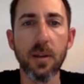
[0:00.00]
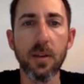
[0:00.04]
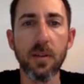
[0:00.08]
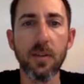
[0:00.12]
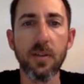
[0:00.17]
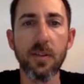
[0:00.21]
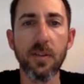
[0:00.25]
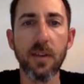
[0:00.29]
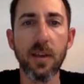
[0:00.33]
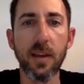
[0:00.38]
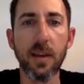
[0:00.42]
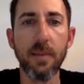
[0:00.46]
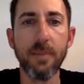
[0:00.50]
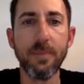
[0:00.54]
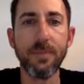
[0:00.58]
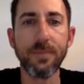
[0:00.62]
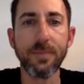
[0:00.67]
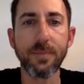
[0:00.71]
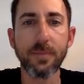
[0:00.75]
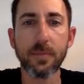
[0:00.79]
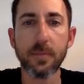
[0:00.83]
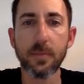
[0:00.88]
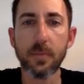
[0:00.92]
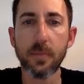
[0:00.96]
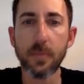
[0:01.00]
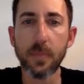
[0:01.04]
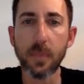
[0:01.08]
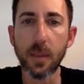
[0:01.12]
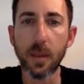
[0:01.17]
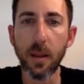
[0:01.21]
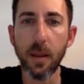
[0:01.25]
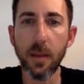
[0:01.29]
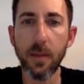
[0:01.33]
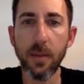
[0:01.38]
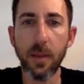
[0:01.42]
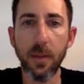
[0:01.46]
to see
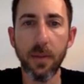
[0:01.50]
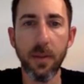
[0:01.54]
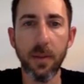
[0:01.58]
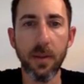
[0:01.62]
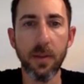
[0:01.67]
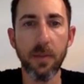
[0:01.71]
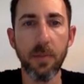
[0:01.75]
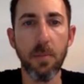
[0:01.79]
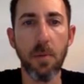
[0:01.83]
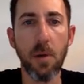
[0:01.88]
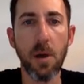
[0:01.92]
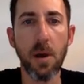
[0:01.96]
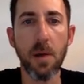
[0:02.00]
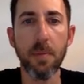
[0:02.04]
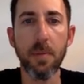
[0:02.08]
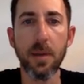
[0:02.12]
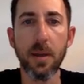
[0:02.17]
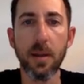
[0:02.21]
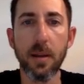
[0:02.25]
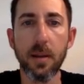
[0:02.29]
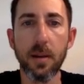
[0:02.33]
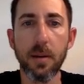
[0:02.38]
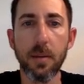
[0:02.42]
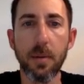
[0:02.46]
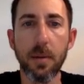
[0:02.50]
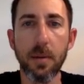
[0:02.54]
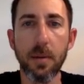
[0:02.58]
that this might be a little